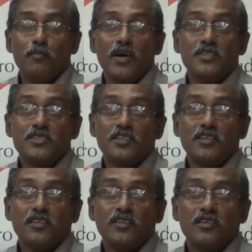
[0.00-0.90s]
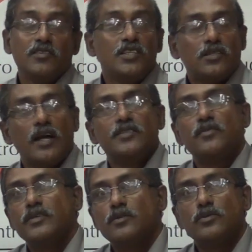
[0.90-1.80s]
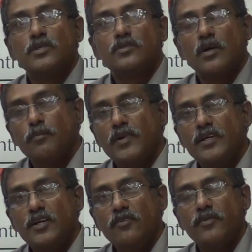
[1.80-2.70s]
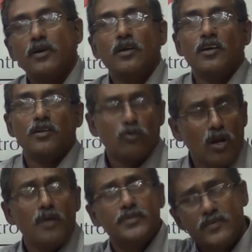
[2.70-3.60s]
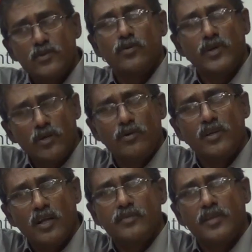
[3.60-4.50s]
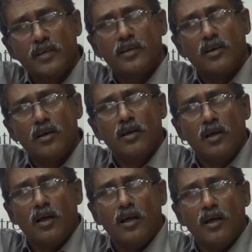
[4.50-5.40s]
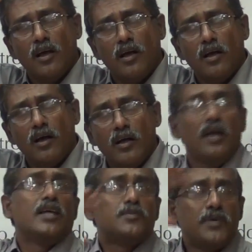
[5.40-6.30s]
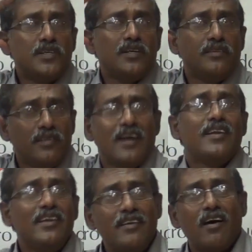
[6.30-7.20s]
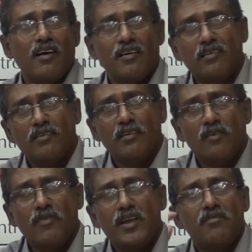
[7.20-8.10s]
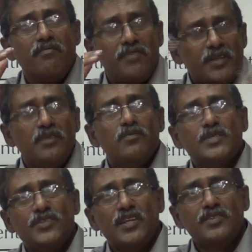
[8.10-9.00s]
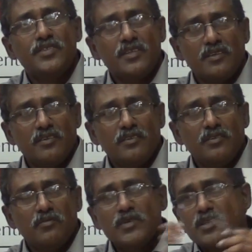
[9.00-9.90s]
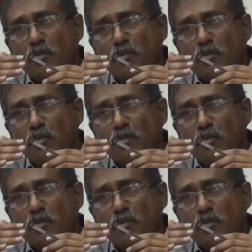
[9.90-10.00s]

But this kind of negotiations are completely different. Collapse of Soviet Union, I think, especially in that era, where everything was changing, there was